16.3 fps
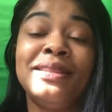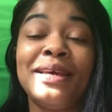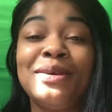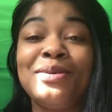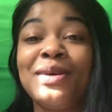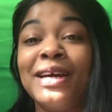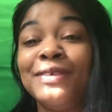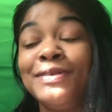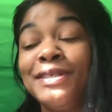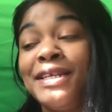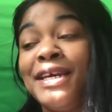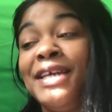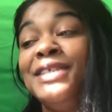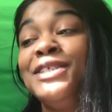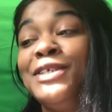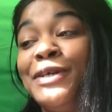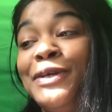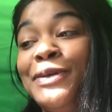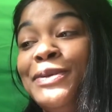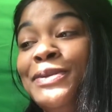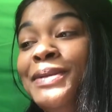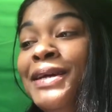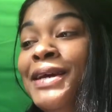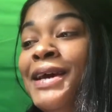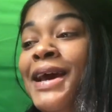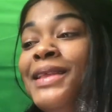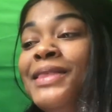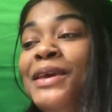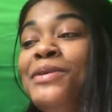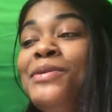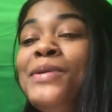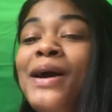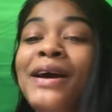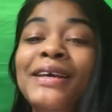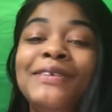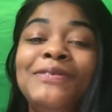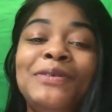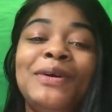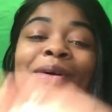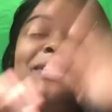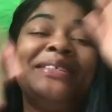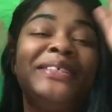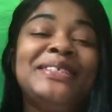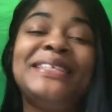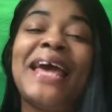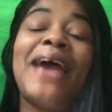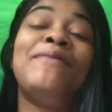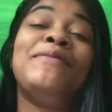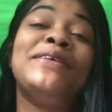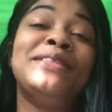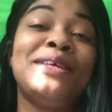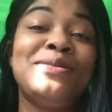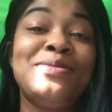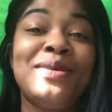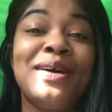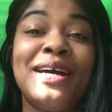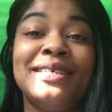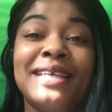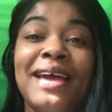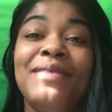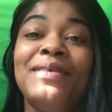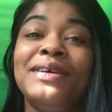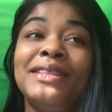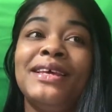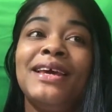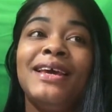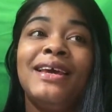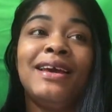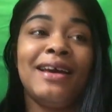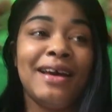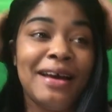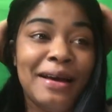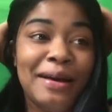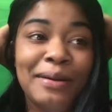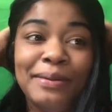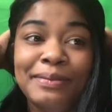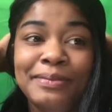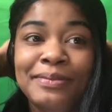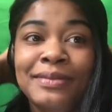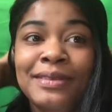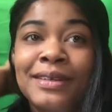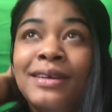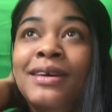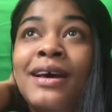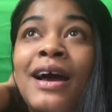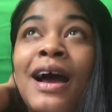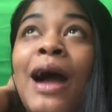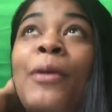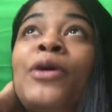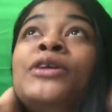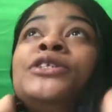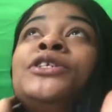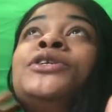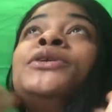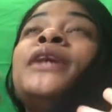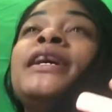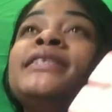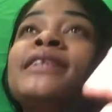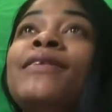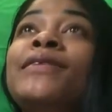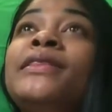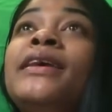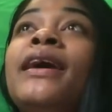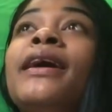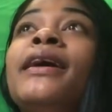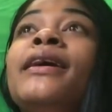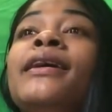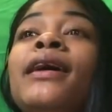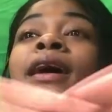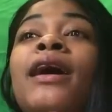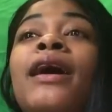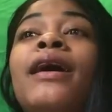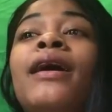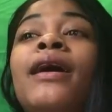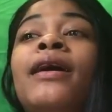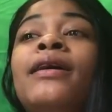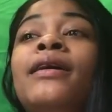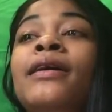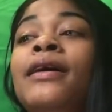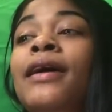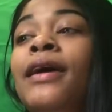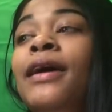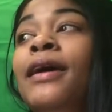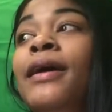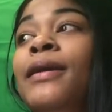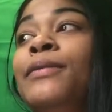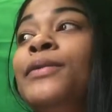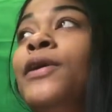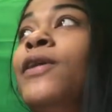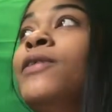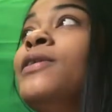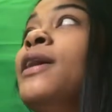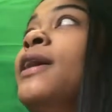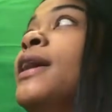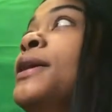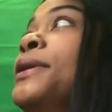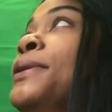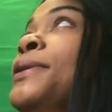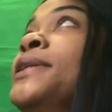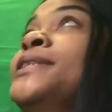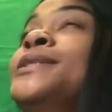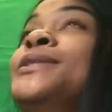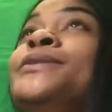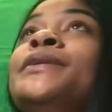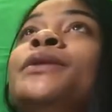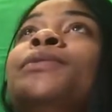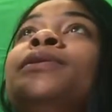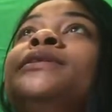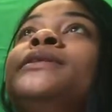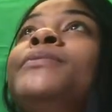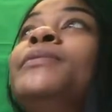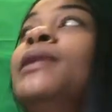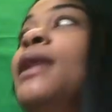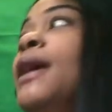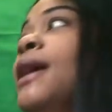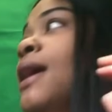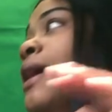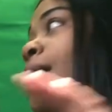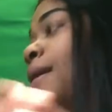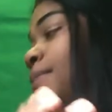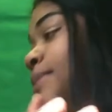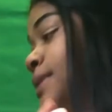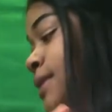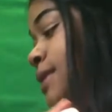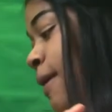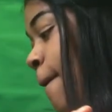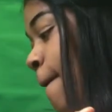Thank you guys for staying tuned. Thank you guys for just everything, you guys, everything. I'm going to show you guys everything I got, and although I got a green screen with some lamps.